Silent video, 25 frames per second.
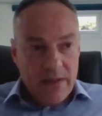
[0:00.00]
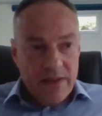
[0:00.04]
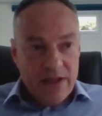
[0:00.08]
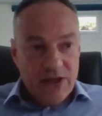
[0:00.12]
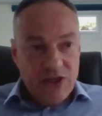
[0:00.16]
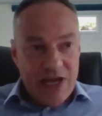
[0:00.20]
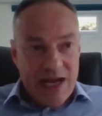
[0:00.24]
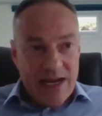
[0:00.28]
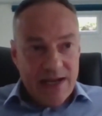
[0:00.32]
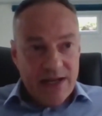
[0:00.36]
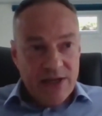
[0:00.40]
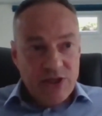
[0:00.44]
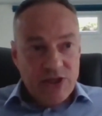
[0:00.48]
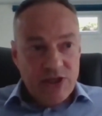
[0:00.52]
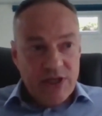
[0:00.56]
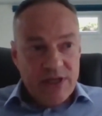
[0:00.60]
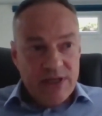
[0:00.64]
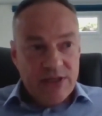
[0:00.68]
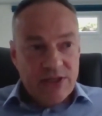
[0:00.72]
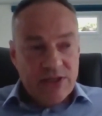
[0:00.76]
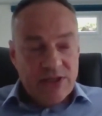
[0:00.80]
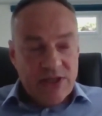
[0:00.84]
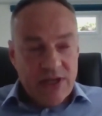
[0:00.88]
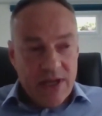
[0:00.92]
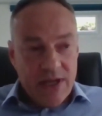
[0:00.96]
The
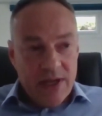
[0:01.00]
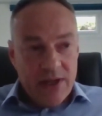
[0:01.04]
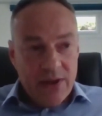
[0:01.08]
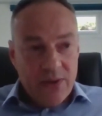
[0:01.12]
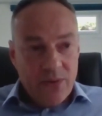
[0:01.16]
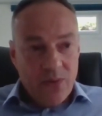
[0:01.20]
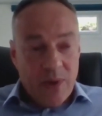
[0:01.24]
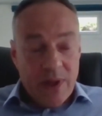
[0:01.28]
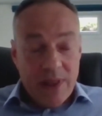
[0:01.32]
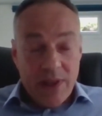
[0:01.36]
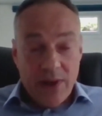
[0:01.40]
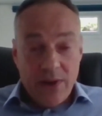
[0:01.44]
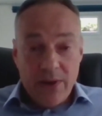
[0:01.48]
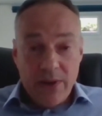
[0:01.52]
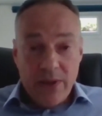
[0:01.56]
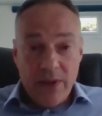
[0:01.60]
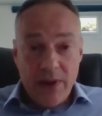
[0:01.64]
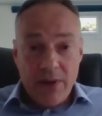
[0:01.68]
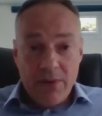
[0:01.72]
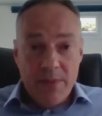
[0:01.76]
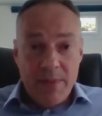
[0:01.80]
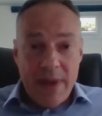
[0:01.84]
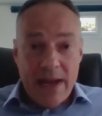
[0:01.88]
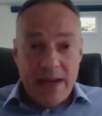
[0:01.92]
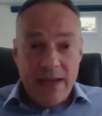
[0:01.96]
challenges, well,
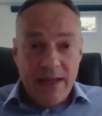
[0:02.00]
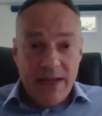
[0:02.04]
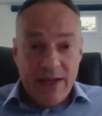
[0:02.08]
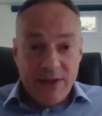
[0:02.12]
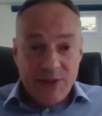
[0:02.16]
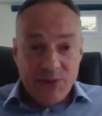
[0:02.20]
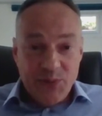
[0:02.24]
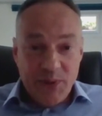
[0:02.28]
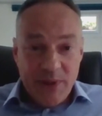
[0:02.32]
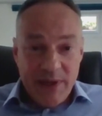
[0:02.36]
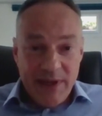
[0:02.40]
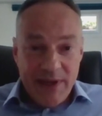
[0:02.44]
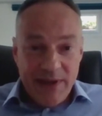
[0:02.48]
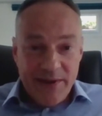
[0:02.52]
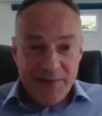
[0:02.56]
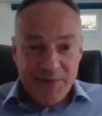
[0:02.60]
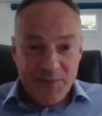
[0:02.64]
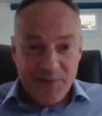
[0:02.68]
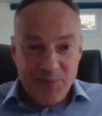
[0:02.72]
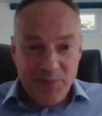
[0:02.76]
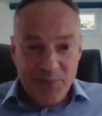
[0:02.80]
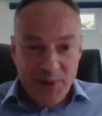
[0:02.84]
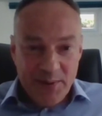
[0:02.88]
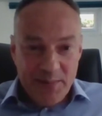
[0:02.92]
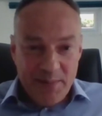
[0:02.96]
there are many, as we're
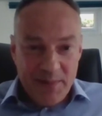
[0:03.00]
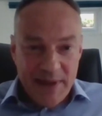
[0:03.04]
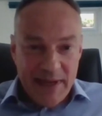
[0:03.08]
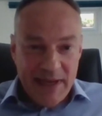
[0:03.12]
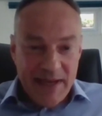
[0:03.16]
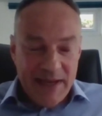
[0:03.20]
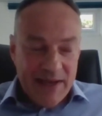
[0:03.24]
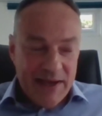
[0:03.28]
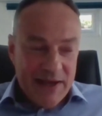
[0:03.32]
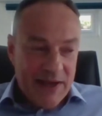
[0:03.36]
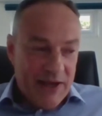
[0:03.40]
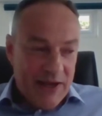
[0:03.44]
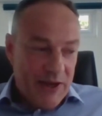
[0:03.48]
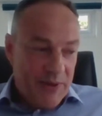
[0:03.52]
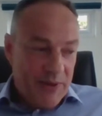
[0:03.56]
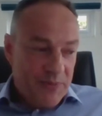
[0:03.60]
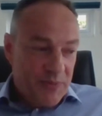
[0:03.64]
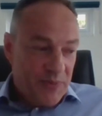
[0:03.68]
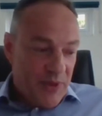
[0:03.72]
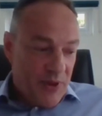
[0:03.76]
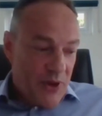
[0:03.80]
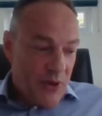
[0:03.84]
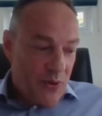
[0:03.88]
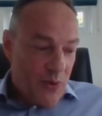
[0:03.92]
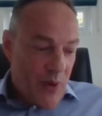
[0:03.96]
probably
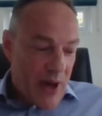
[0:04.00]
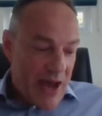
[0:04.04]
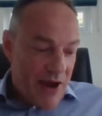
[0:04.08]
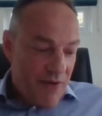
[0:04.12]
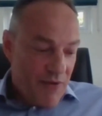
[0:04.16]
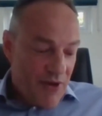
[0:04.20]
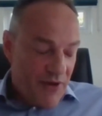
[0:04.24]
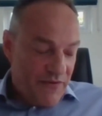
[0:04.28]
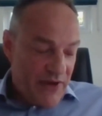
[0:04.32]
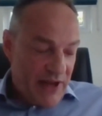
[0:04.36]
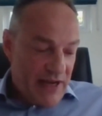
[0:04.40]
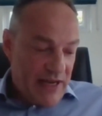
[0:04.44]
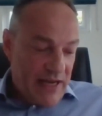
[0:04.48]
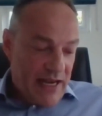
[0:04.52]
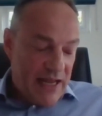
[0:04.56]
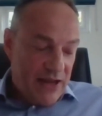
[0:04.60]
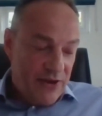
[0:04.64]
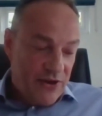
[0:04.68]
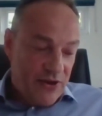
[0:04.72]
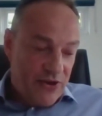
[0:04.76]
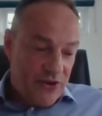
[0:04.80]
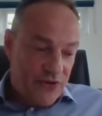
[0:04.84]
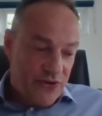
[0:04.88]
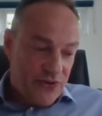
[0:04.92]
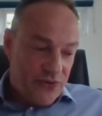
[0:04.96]
aware of in the
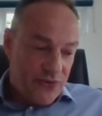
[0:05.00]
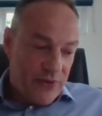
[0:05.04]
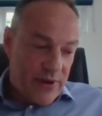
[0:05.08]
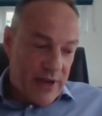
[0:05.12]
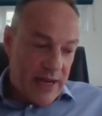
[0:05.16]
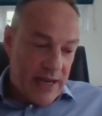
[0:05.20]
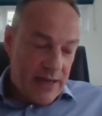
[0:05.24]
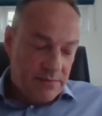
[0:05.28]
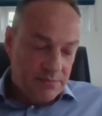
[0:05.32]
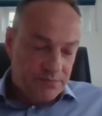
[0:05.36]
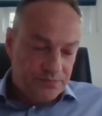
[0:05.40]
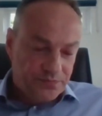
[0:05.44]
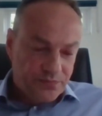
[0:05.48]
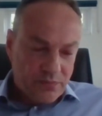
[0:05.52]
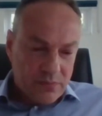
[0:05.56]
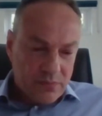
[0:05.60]
industry,